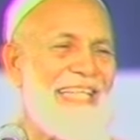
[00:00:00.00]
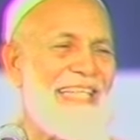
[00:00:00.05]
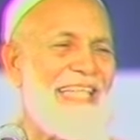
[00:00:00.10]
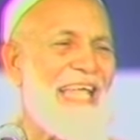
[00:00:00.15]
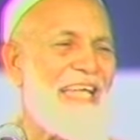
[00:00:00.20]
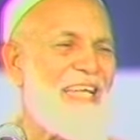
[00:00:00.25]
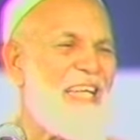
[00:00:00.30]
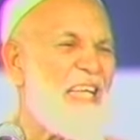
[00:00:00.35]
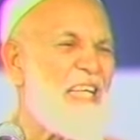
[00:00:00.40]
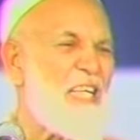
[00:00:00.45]

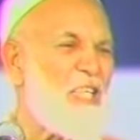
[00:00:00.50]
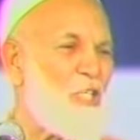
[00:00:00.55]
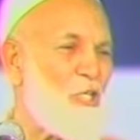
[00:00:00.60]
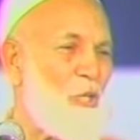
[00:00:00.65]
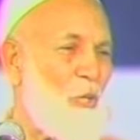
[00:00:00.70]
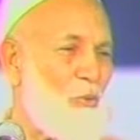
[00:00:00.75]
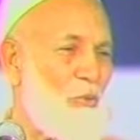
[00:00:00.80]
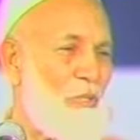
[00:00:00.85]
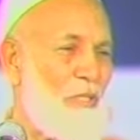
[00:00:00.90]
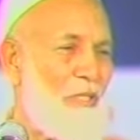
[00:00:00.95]
that little
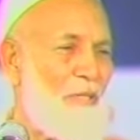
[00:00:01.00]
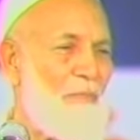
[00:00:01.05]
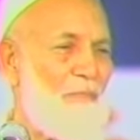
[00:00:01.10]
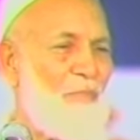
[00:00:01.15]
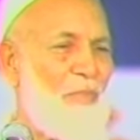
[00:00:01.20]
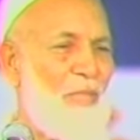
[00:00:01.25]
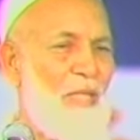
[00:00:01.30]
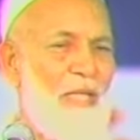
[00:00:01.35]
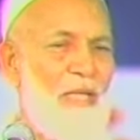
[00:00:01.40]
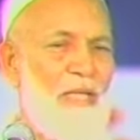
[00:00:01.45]
stone
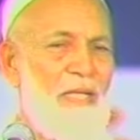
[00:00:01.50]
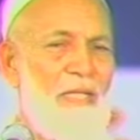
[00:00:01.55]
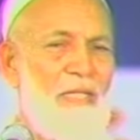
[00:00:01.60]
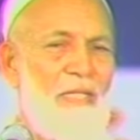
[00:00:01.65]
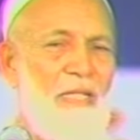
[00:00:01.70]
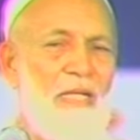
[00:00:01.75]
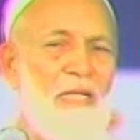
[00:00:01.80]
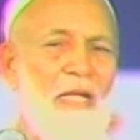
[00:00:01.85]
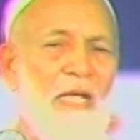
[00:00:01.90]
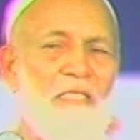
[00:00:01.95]

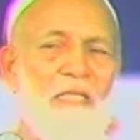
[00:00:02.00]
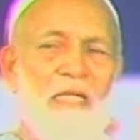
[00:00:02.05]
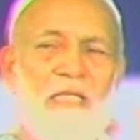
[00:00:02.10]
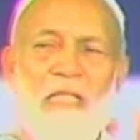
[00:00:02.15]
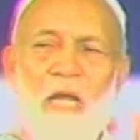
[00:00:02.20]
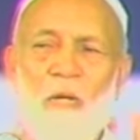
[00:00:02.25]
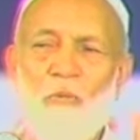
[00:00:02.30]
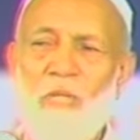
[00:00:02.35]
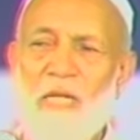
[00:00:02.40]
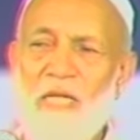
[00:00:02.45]
that
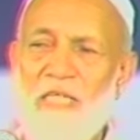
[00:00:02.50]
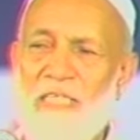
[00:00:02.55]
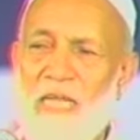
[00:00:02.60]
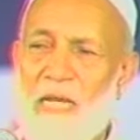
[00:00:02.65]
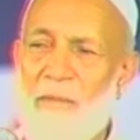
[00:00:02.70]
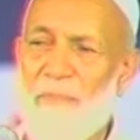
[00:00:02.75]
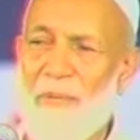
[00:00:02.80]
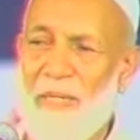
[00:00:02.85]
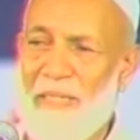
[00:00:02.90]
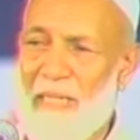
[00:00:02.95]
Hazrat Dawood alayhi
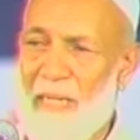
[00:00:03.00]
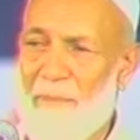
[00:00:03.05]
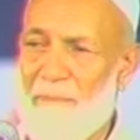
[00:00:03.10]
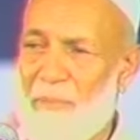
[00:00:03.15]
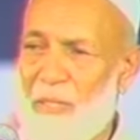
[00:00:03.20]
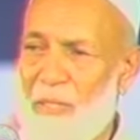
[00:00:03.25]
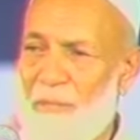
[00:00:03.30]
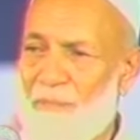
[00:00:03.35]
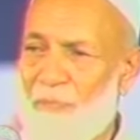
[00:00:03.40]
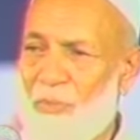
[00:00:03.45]
salam picked up
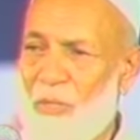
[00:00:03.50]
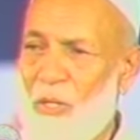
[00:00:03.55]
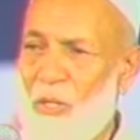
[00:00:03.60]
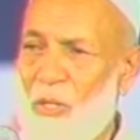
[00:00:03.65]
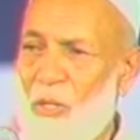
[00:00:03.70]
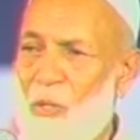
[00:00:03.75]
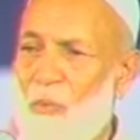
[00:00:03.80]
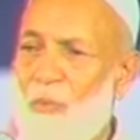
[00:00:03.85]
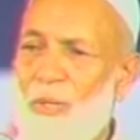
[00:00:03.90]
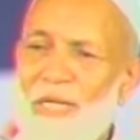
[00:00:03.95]

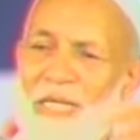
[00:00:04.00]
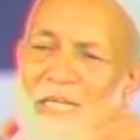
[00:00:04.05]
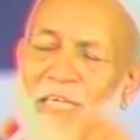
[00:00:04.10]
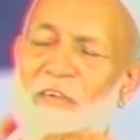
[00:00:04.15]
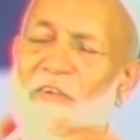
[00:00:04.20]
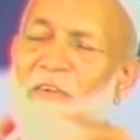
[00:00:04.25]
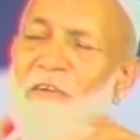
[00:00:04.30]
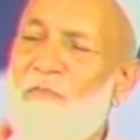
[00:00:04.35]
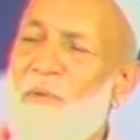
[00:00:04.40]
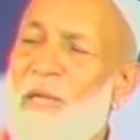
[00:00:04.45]
when
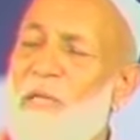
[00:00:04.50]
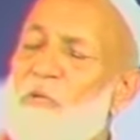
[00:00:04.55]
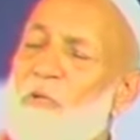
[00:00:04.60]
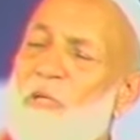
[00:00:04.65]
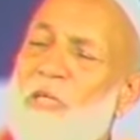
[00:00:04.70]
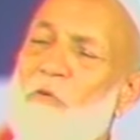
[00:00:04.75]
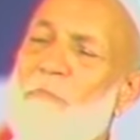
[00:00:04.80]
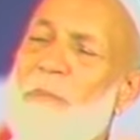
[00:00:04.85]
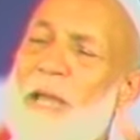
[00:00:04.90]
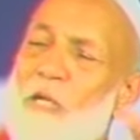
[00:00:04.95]
he went
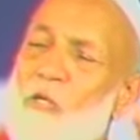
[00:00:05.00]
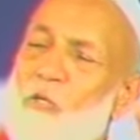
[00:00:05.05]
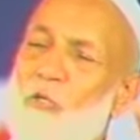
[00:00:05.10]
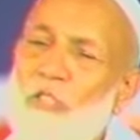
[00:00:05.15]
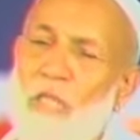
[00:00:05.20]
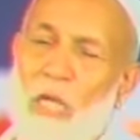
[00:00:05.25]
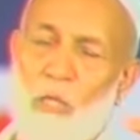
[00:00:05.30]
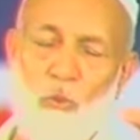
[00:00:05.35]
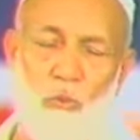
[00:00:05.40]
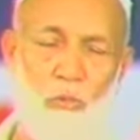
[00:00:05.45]
to give battle to
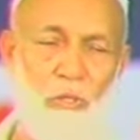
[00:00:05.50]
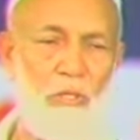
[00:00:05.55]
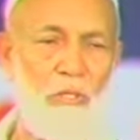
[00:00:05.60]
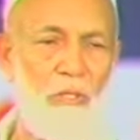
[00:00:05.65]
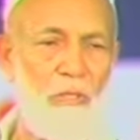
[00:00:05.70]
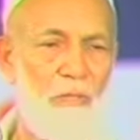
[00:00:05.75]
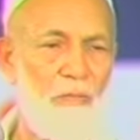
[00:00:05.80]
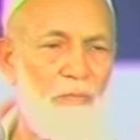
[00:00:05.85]
Jalut.